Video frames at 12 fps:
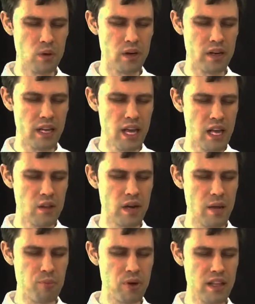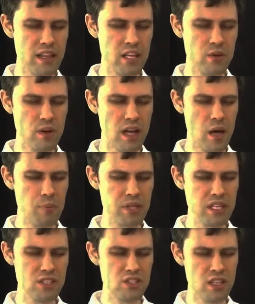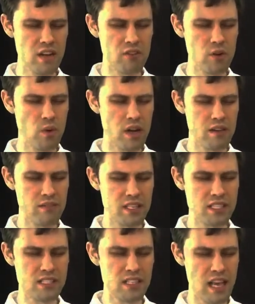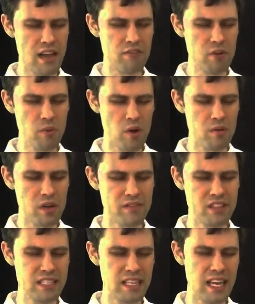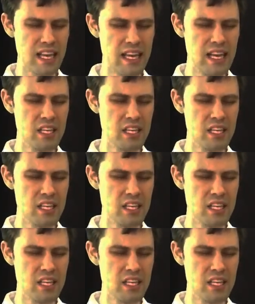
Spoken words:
Lord. Lord, I pray that you will help each and every one of us, every moment of the day,